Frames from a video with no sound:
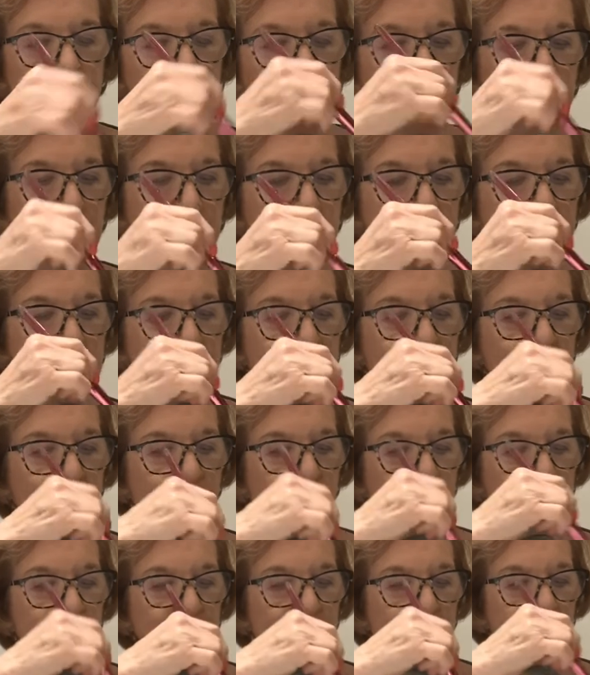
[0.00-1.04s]
going back and
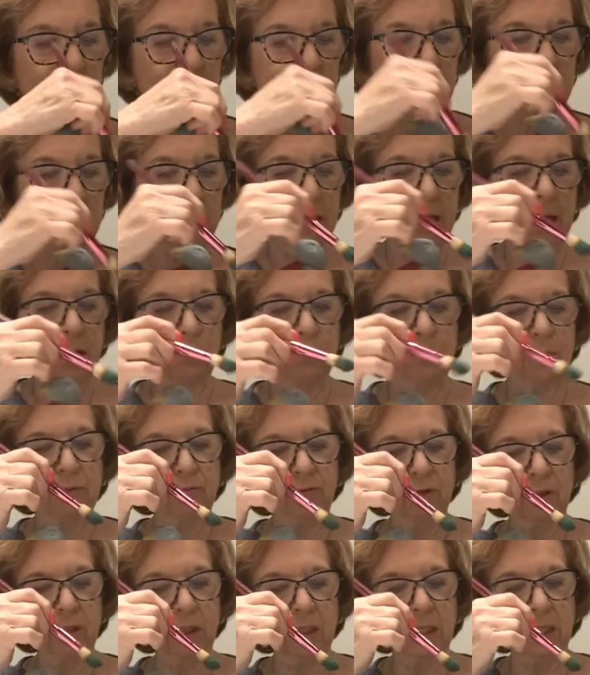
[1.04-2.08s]
forth, I'm not liking how it was
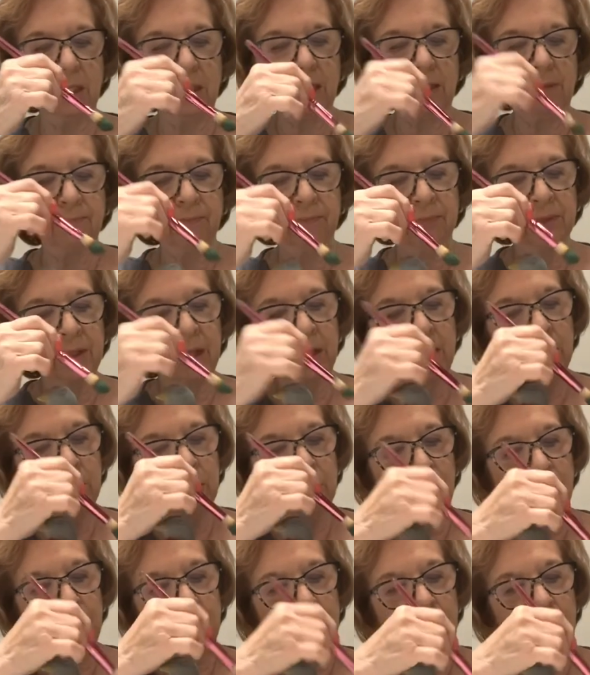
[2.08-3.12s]
filling it in.
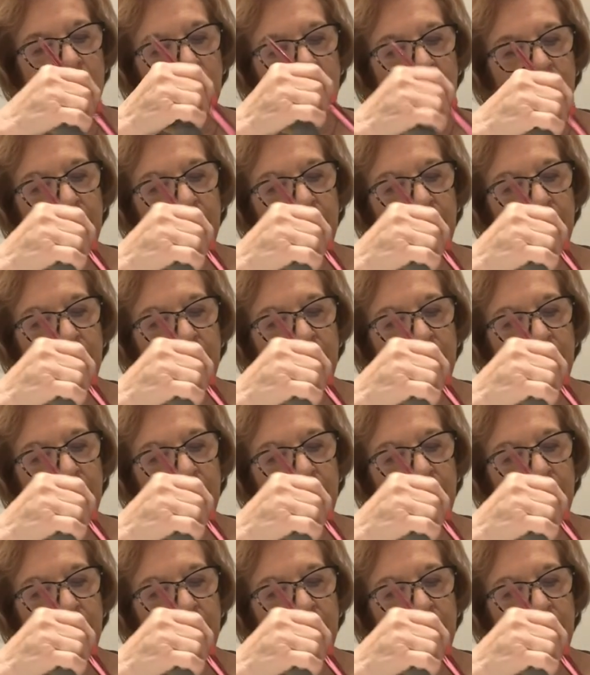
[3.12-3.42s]
So I'm just going